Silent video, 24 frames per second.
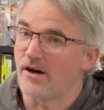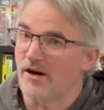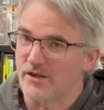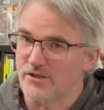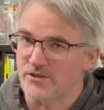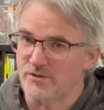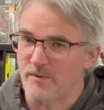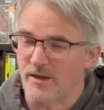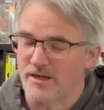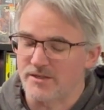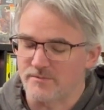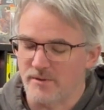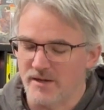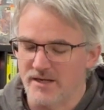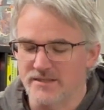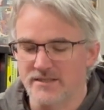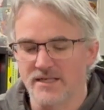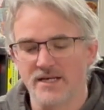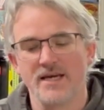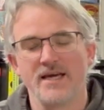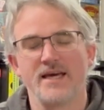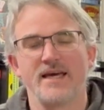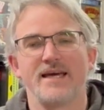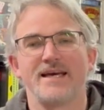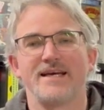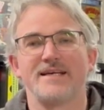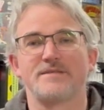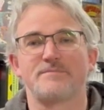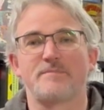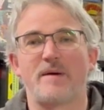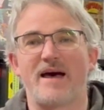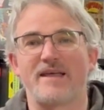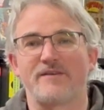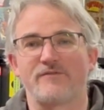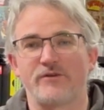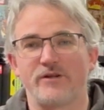surprise, surprise, is
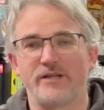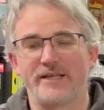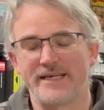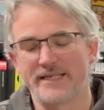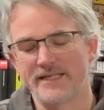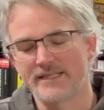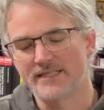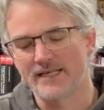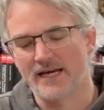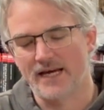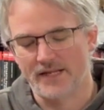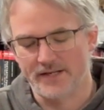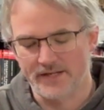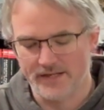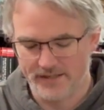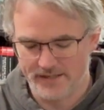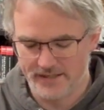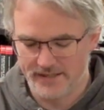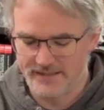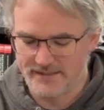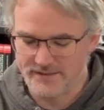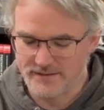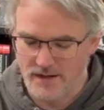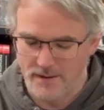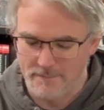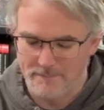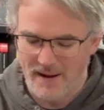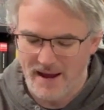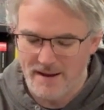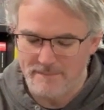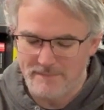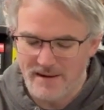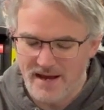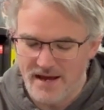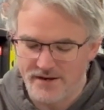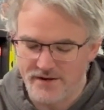Bat-related, and it is
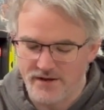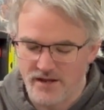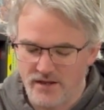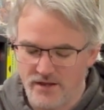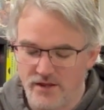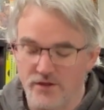Batman,